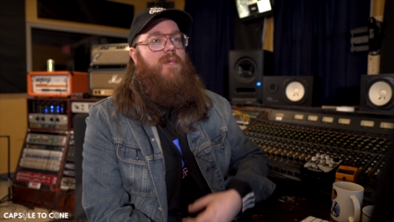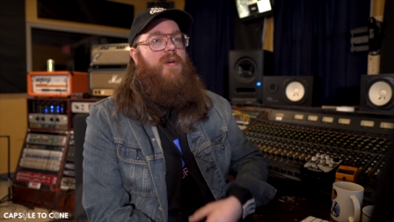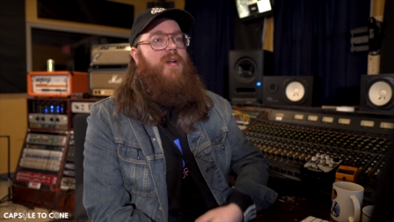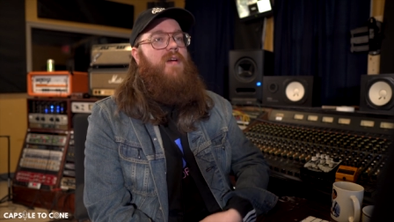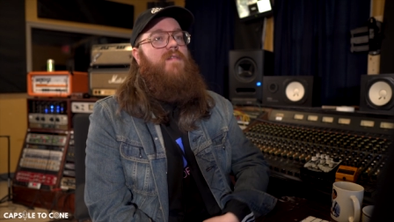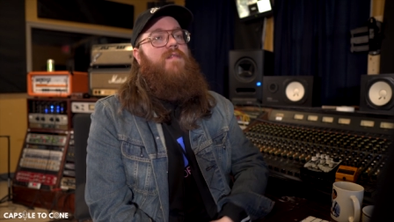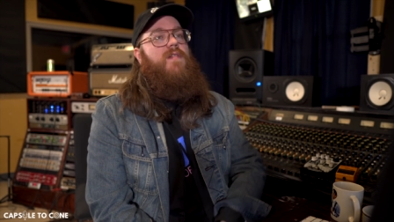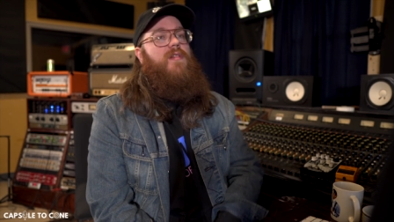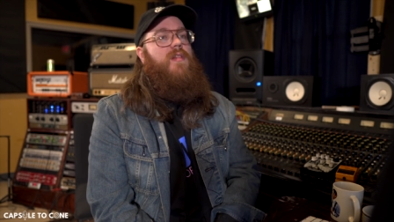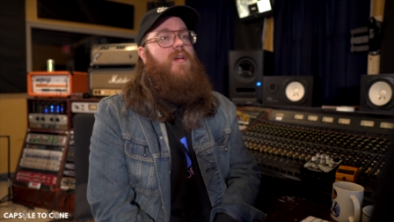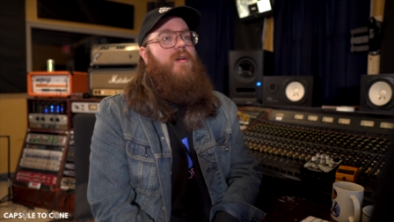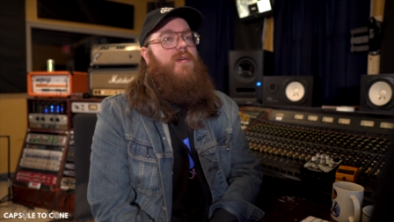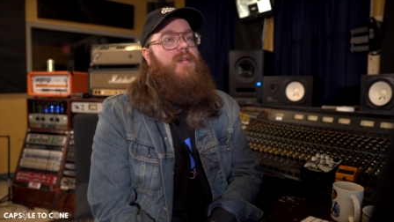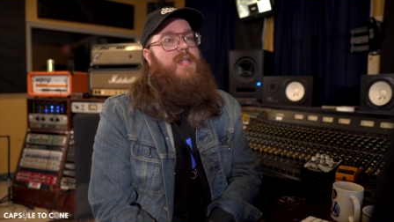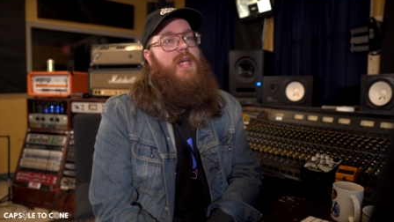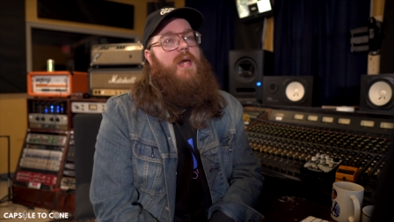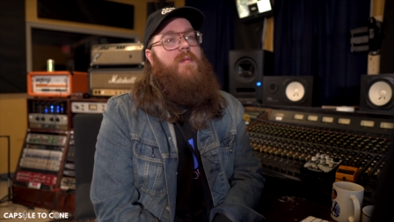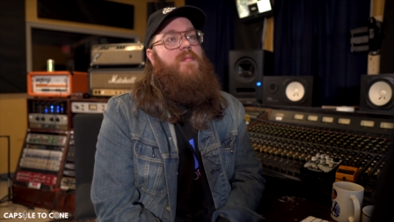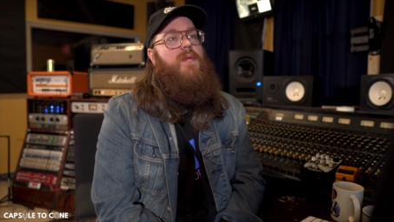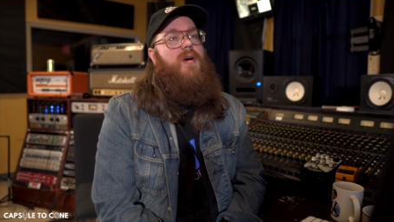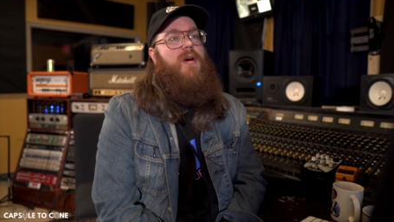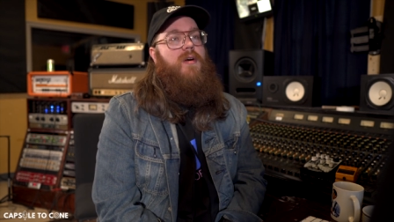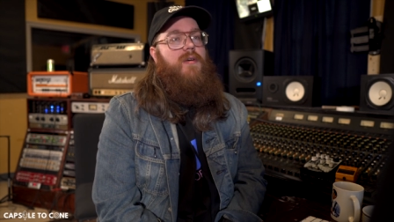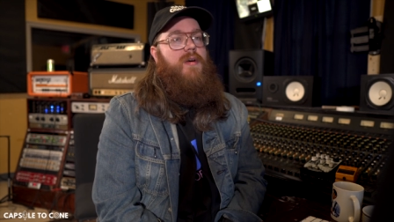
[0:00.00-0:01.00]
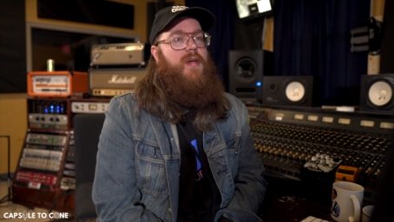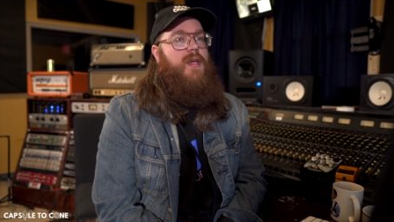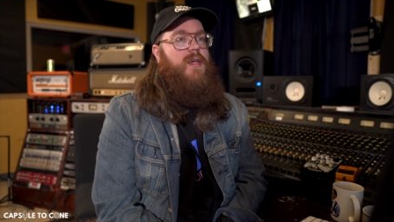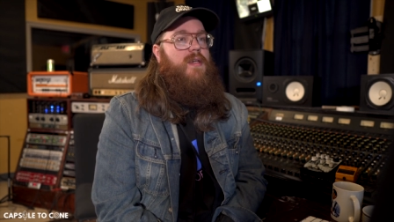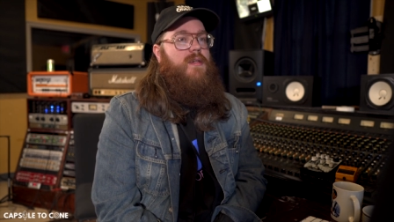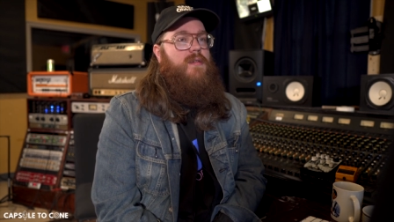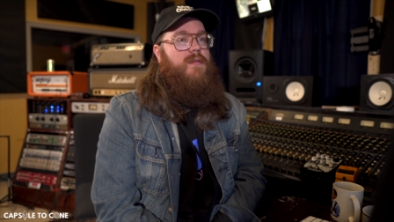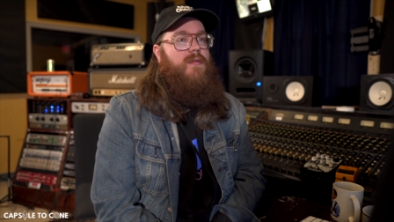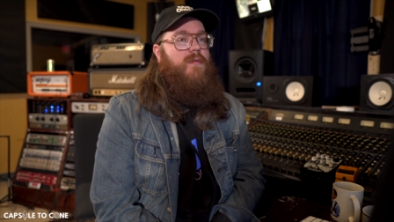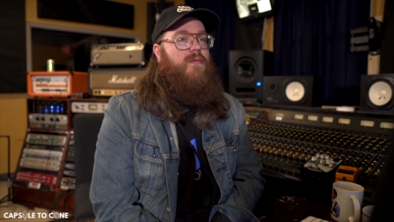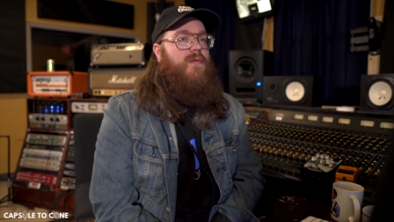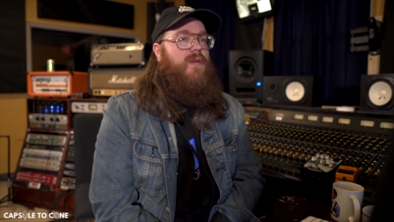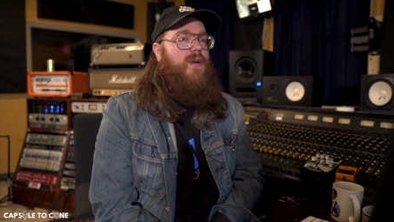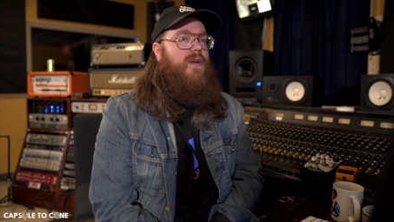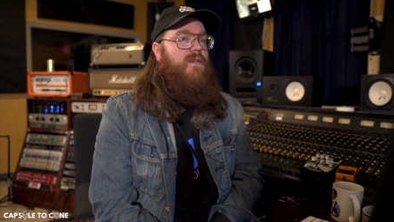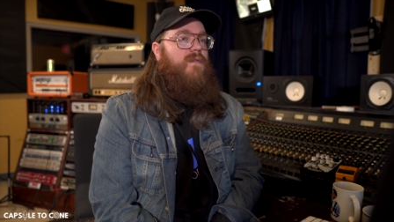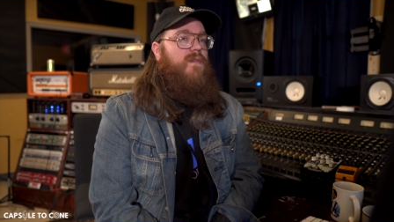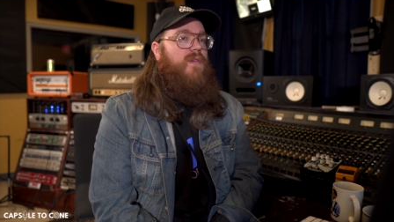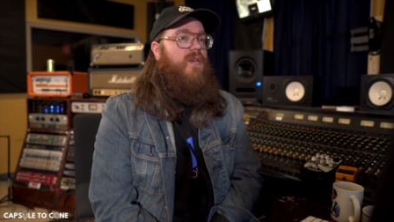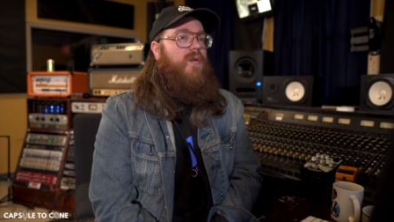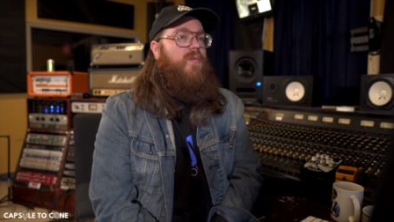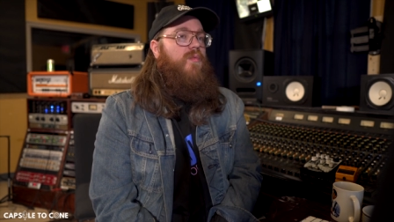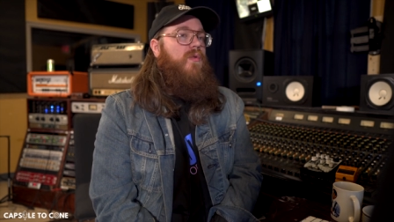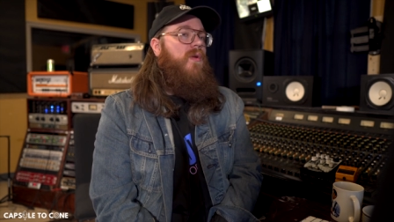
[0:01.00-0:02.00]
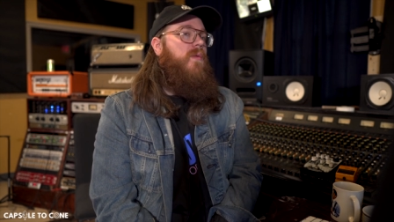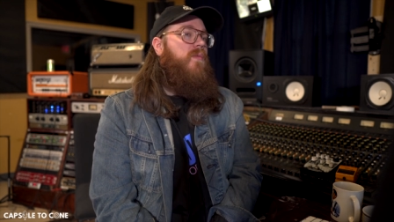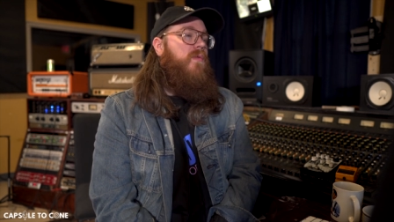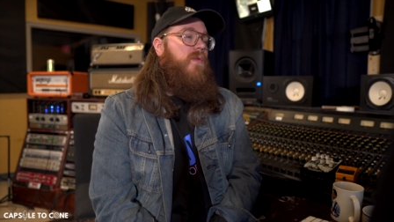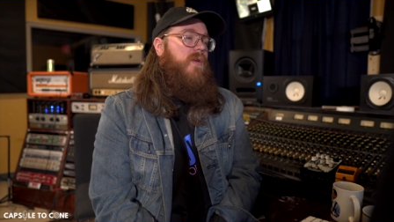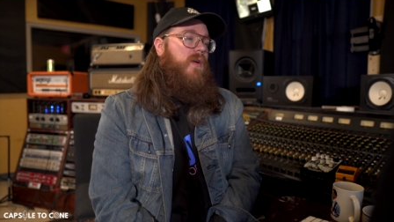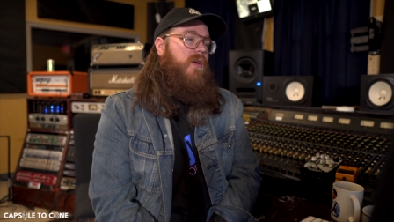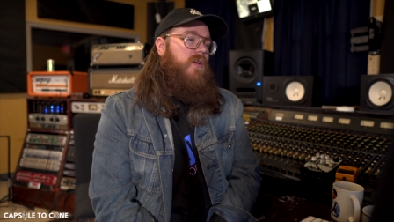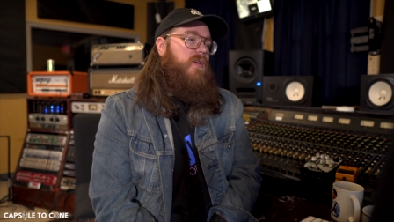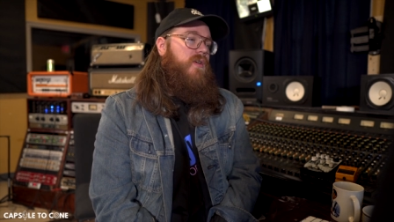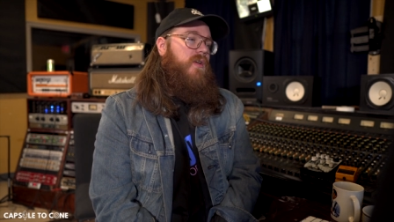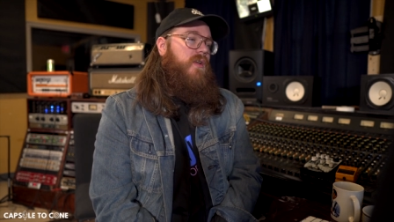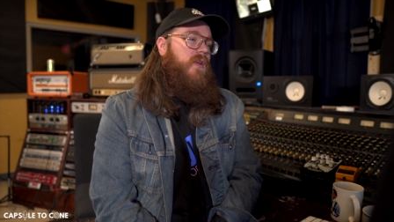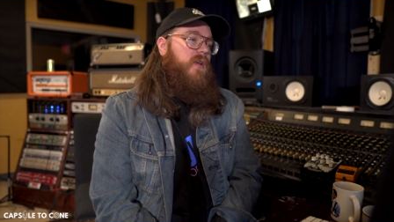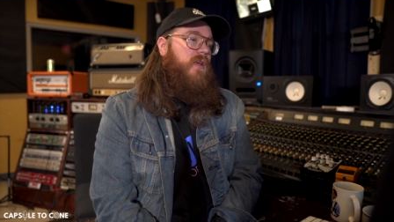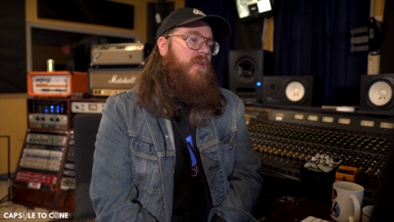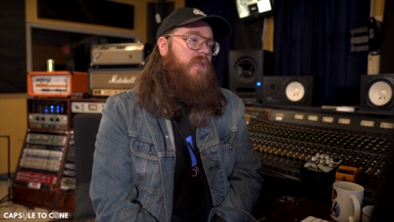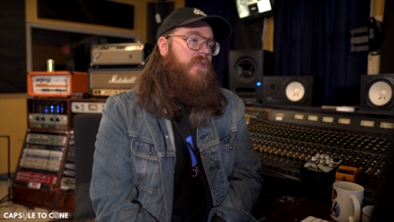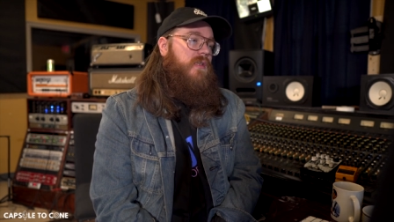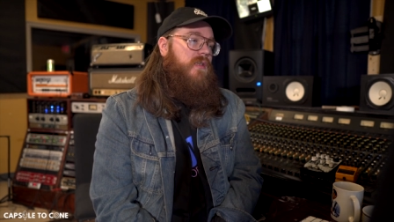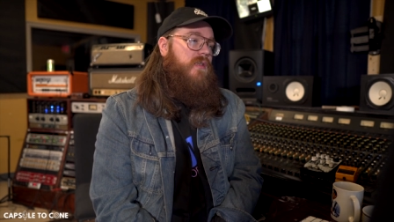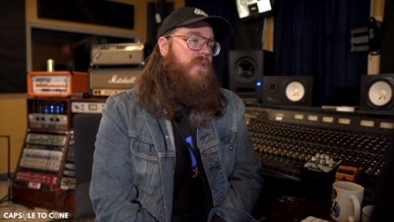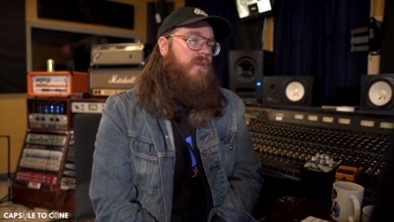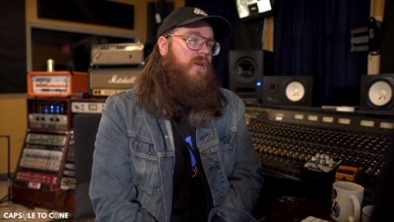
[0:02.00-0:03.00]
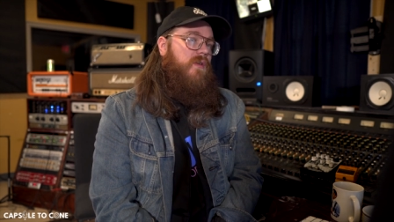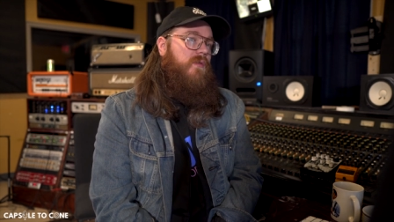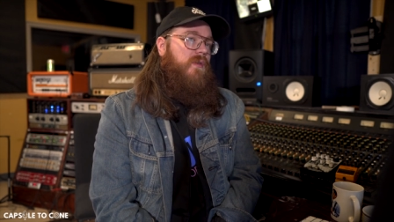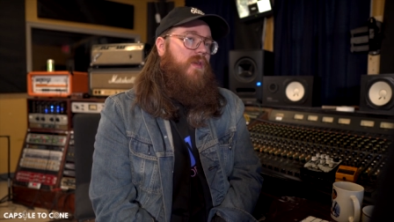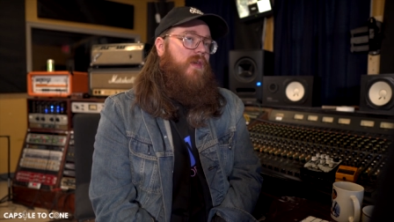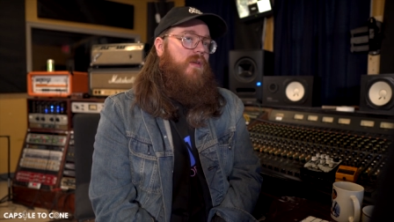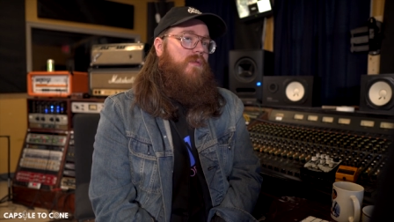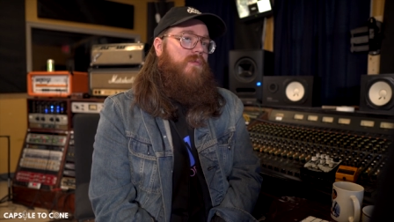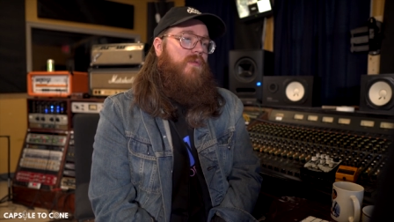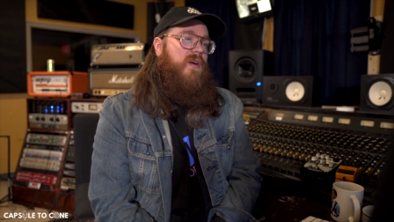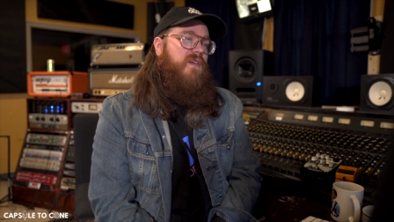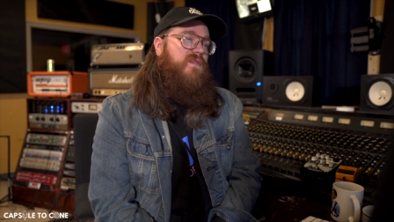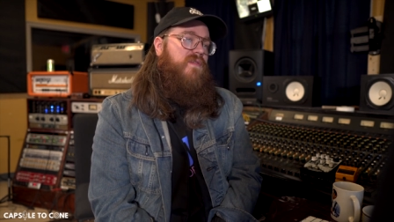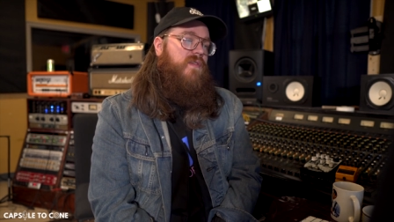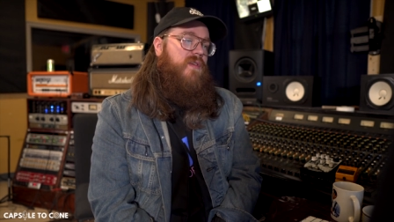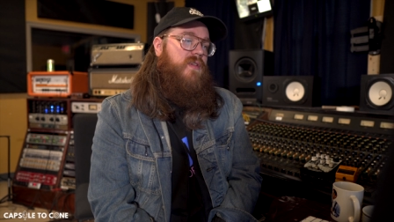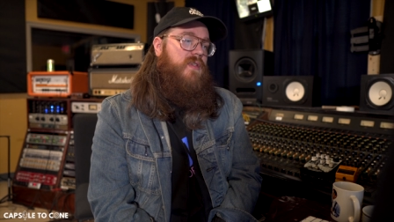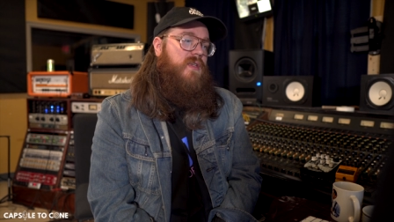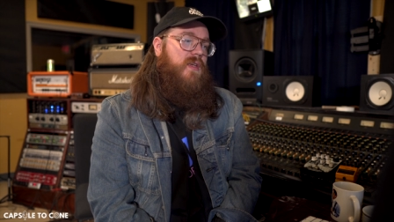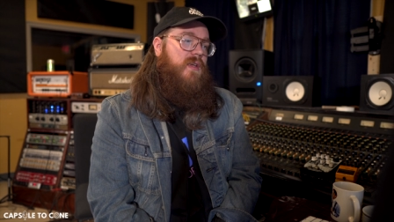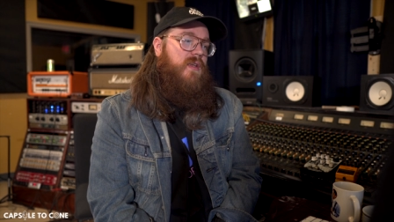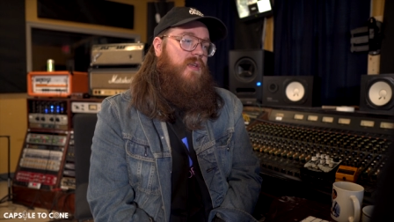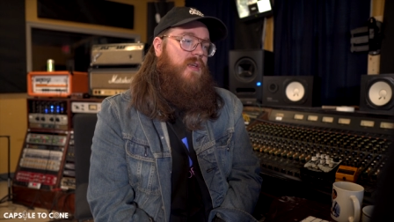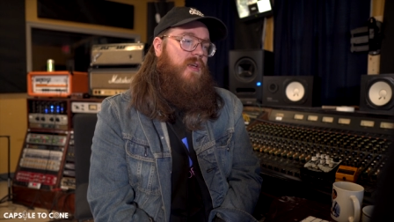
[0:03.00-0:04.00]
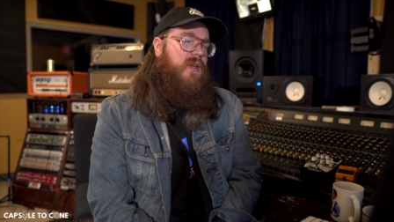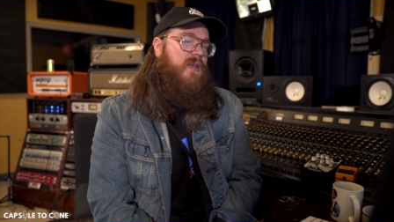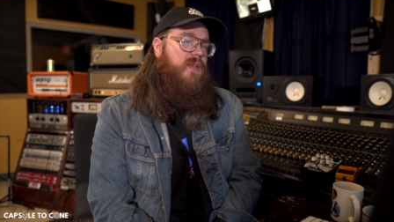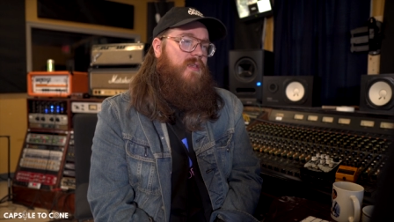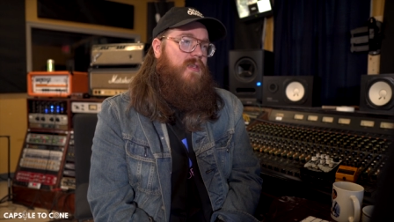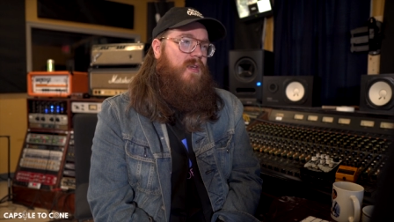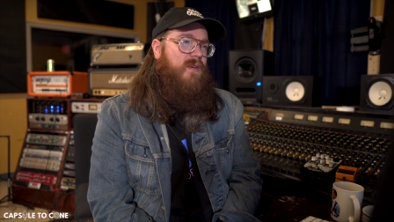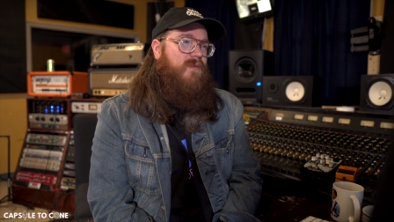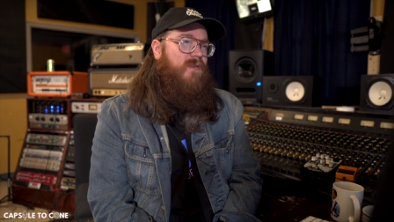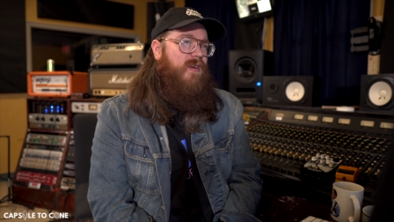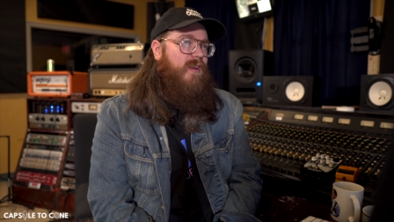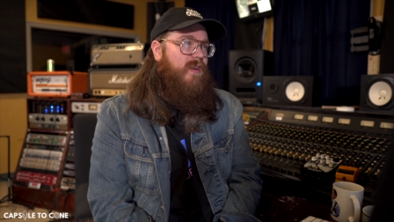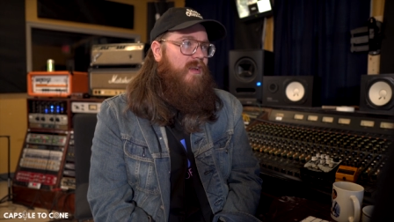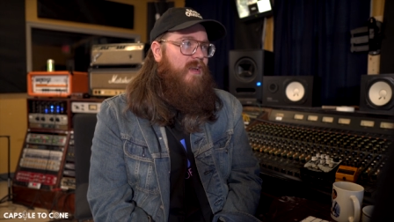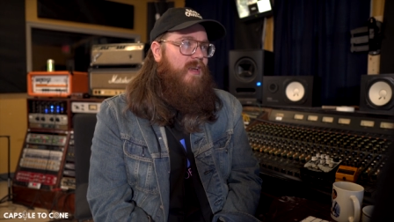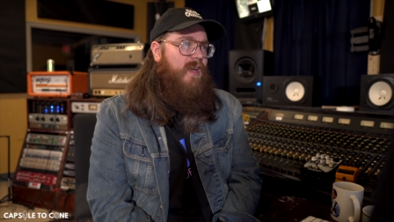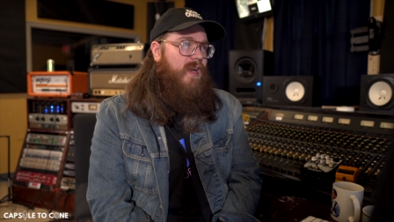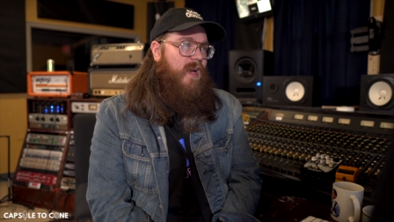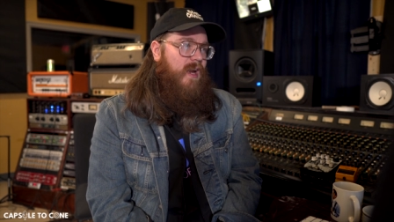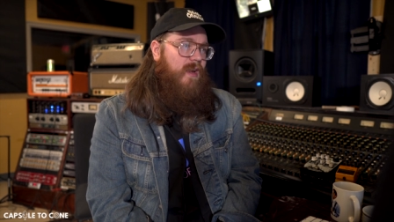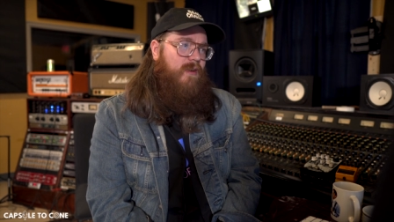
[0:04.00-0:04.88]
whatever their demo is or whatever their pre-production is so we can reference it and I can say, "Well,